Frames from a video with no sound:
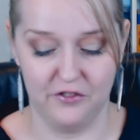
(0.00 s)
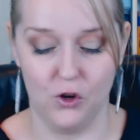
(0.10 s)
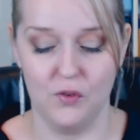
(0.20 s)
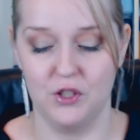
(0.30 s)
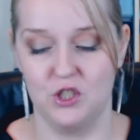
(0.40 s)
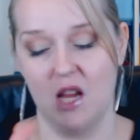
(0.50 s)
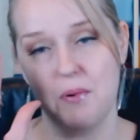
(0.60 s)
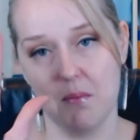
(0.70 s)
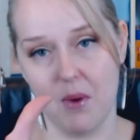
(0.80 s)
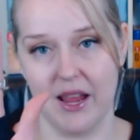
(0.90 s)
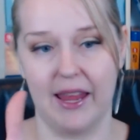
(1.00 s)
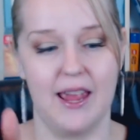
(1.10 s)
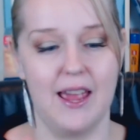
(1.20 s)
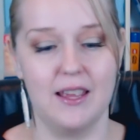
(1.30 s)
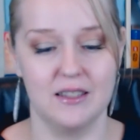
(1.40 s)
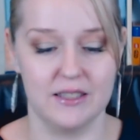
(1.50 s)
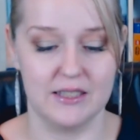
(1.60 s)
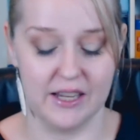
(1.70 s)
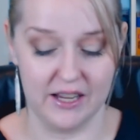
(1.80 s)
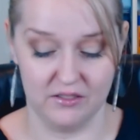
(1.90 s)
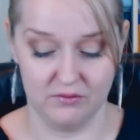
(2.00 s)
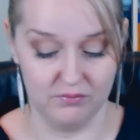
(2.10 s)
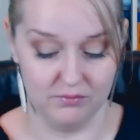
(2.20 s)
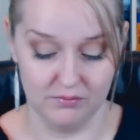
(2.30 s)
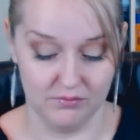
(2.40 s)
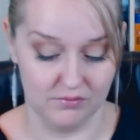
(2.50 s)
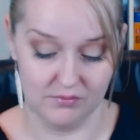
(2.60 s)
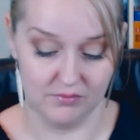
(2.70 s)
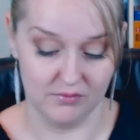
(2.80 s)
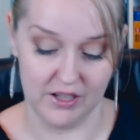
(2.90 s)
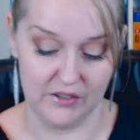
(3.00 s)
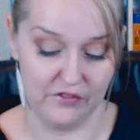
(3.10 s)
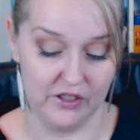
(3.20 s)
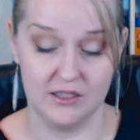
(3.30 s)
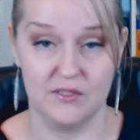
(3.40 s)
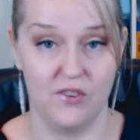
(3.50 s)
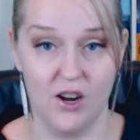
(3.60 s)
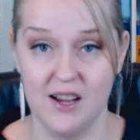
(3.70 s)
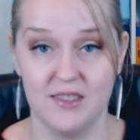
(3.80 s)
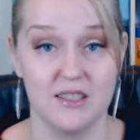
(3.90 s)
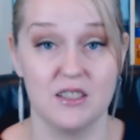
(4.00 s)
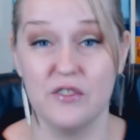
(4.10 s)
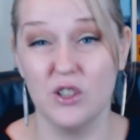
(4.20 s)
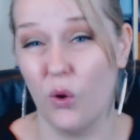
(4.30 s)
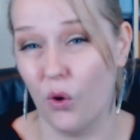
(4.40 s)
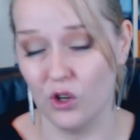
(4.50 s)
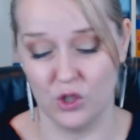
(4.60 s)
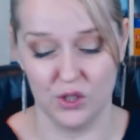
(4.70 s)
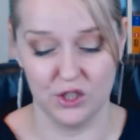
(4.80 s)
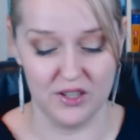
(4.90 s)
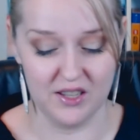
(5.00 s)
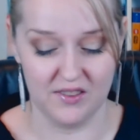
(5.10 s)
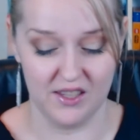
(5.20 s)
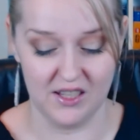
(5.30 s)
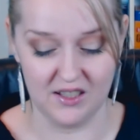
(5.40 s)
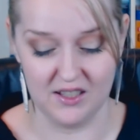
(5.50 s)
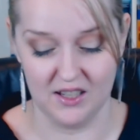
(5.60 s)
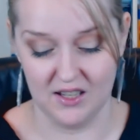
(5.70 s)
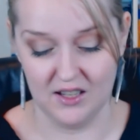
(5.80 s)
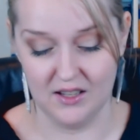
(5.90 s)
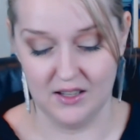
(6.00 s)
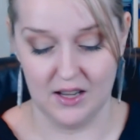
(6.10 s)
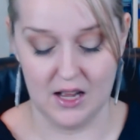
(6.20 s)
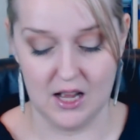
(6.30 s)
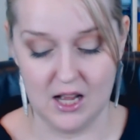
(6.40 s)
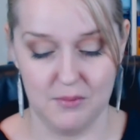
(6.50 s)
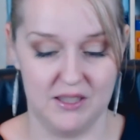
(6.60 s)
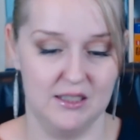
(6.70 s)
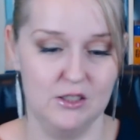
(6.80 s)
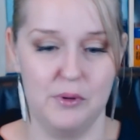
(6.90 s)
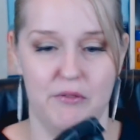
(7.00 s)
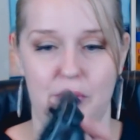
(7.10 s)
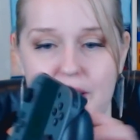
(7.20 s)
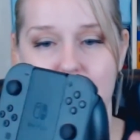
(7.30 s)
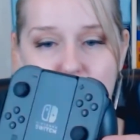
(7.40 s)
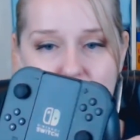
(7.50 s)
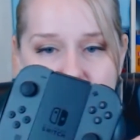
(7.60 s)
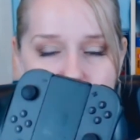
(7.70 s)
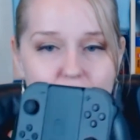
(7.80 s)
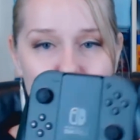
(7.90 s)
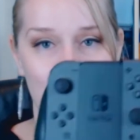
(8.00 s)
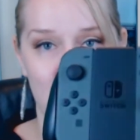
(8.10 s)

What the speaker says: For the shape of my hands, it feels fine, doesn't feel awkward or anything. It's a little bit weird because I'm not